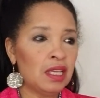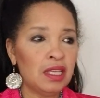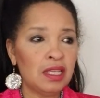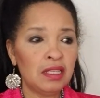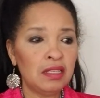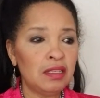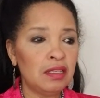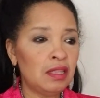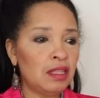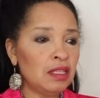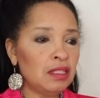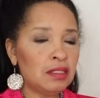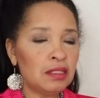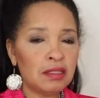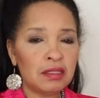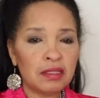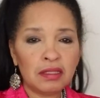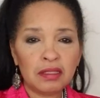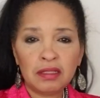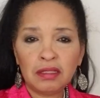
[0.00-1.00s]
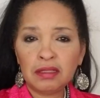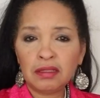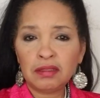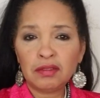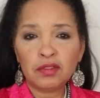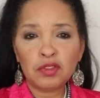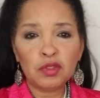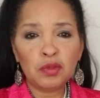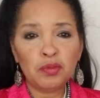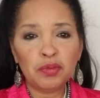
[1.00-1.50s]
the
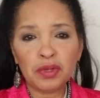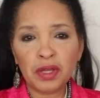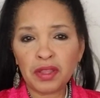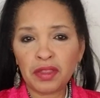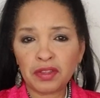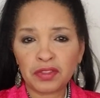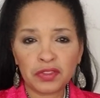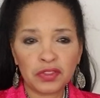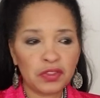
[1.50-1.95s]
two brothers,